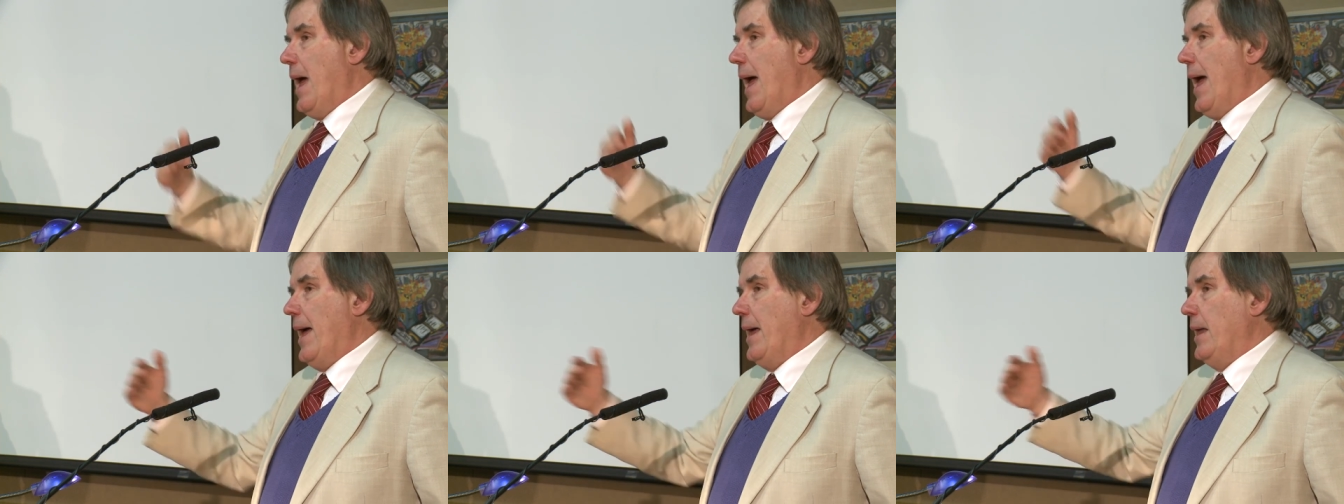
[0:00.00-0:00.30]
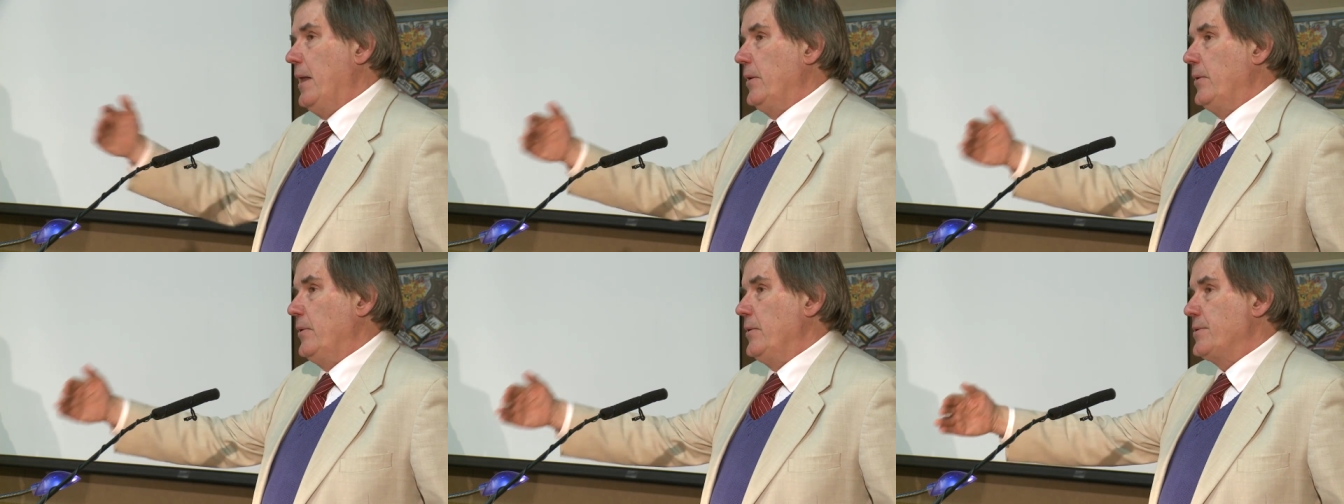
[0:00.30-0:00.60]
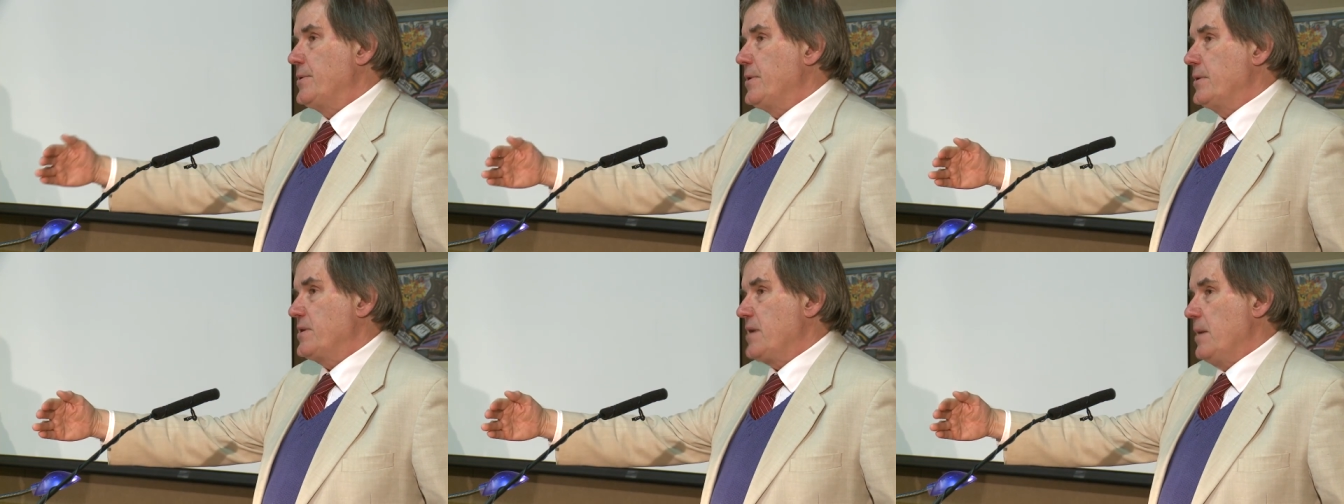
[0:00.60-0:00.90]

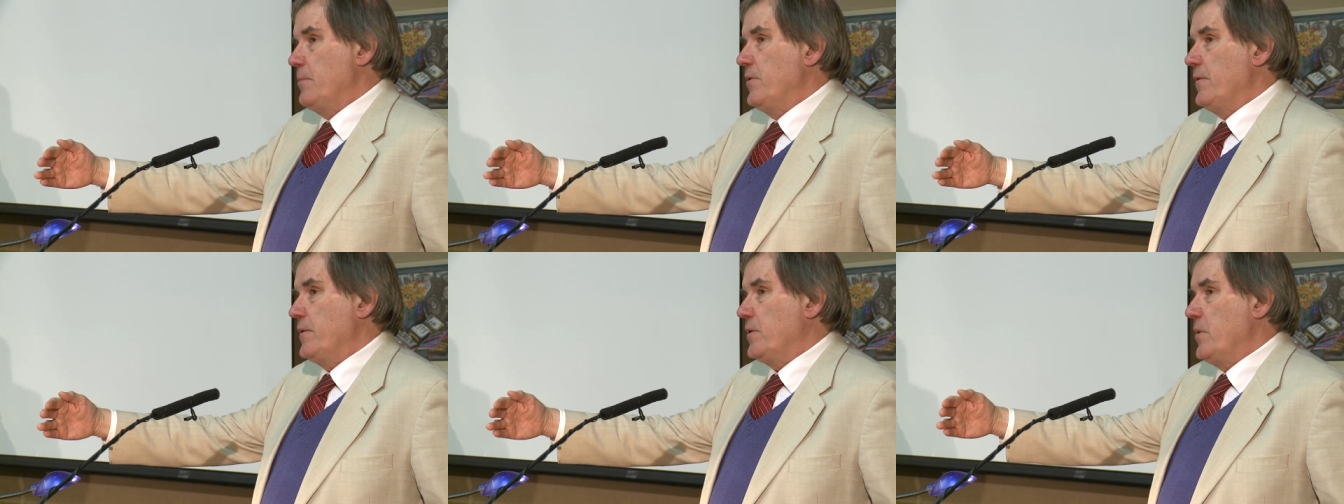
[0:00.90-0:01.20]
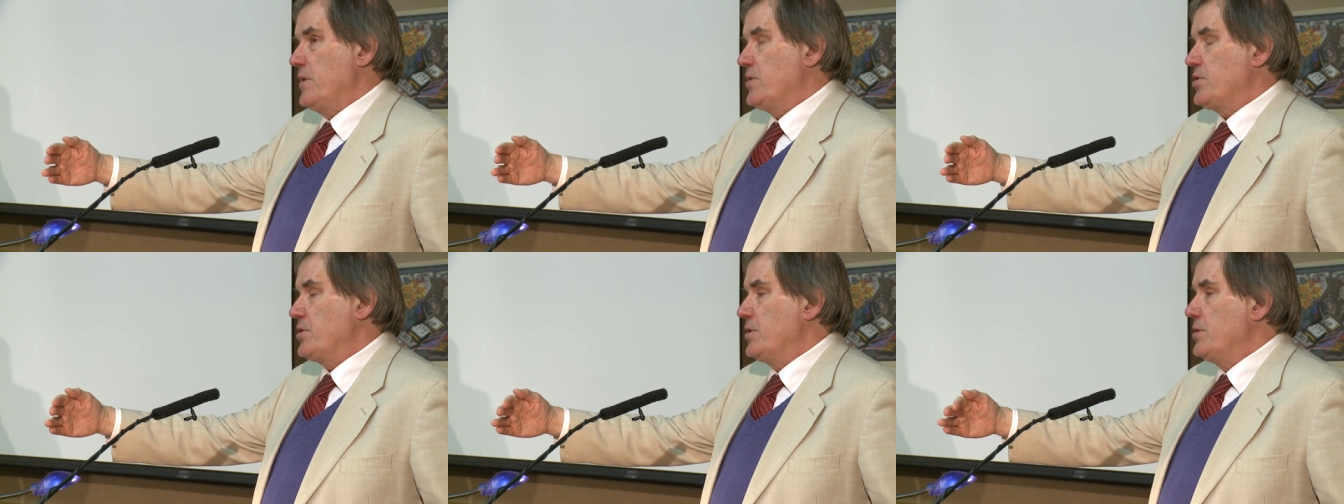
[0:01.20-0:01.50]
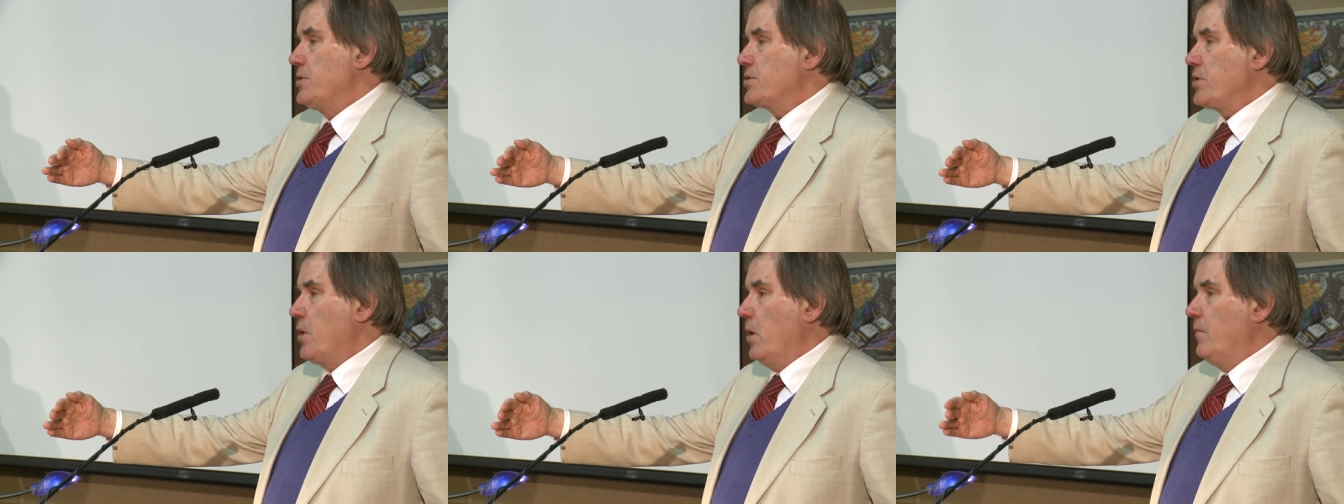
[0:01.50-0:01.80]
And some of the
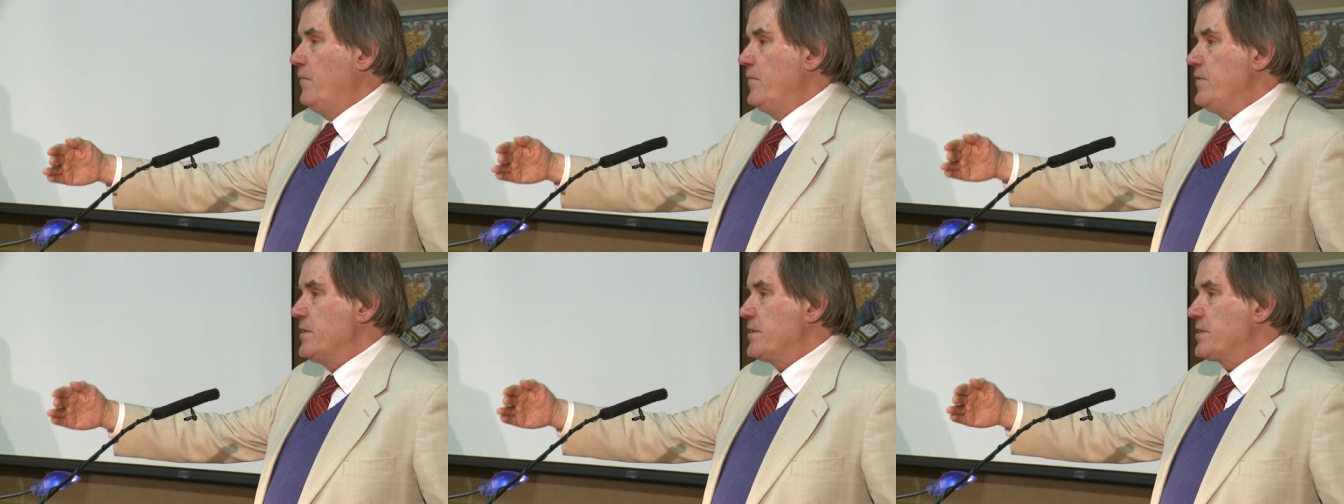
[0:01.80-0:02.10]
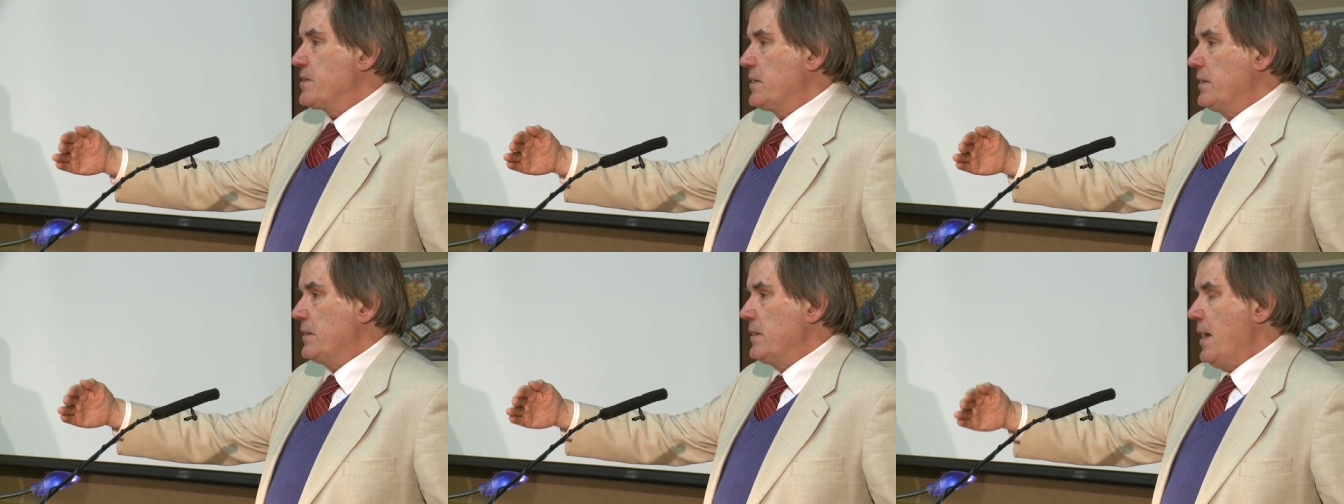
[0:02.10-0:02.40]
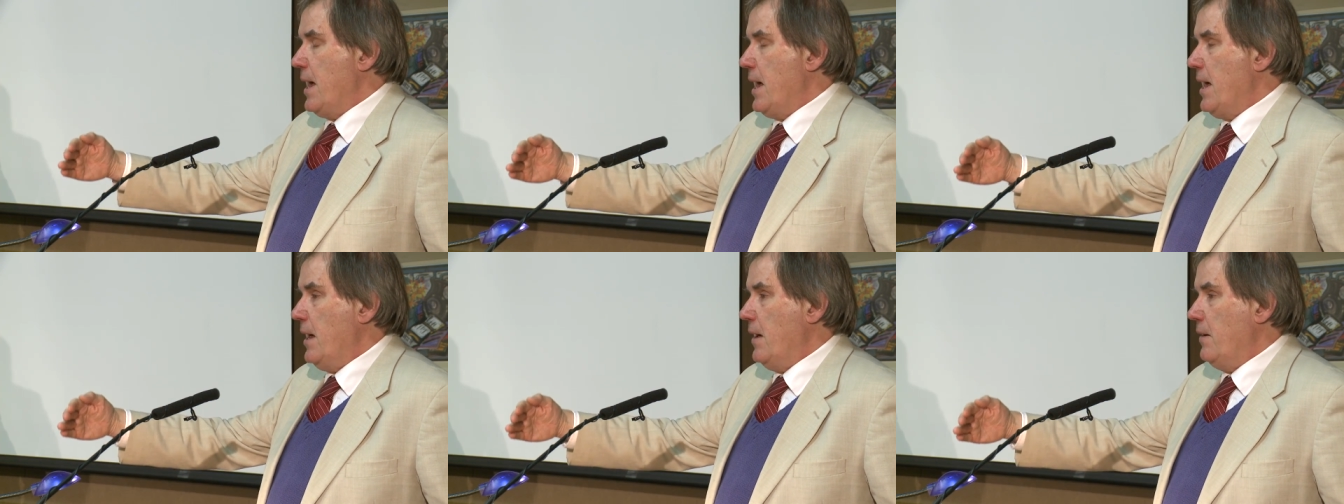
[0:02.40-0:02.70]
questions
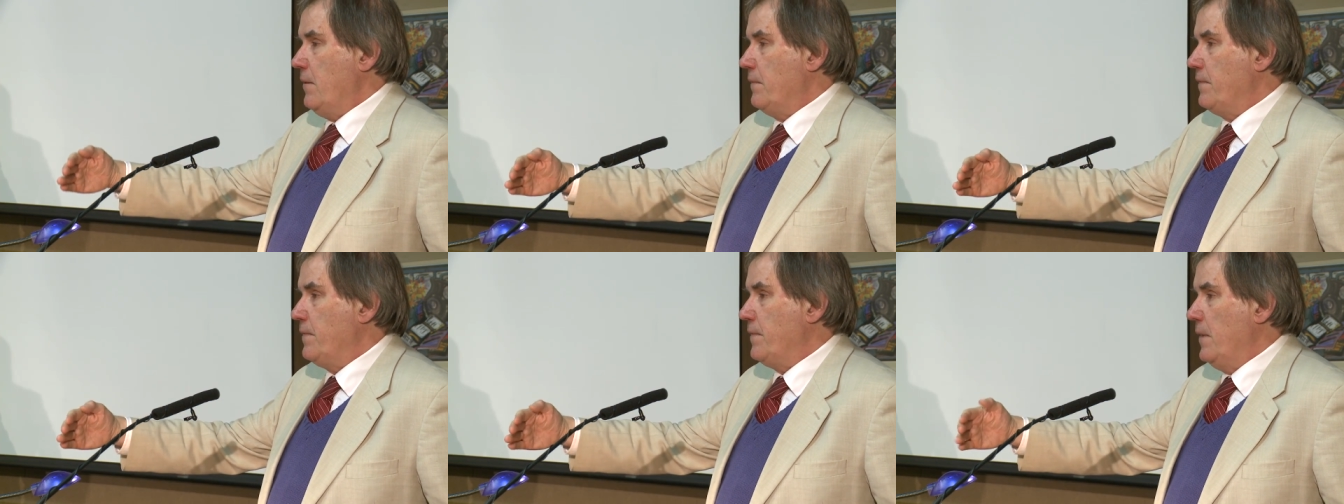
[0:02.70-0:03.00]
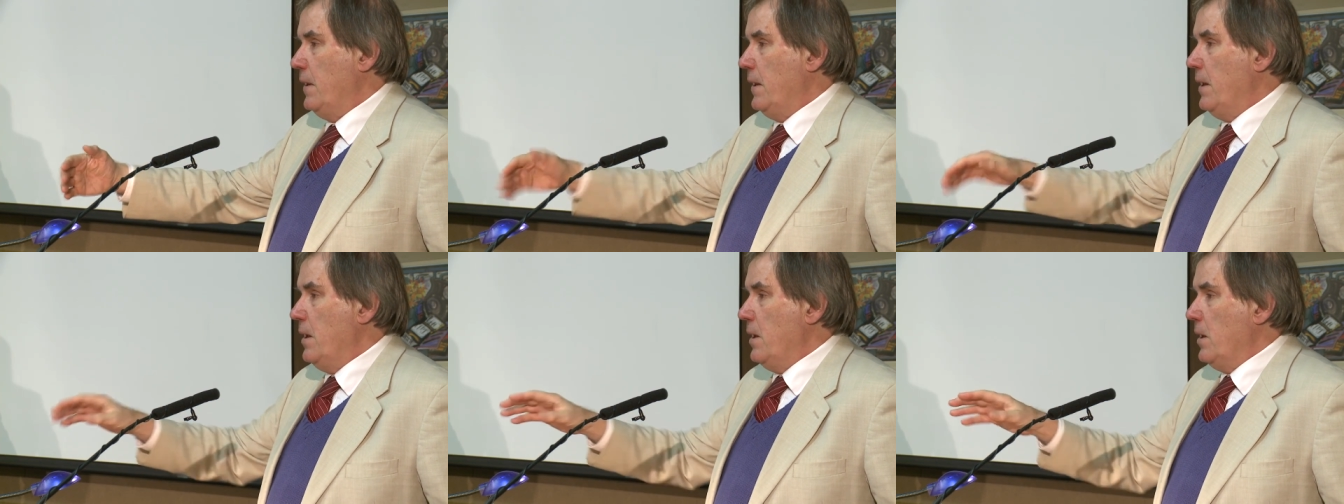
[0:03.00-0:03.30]
obviously have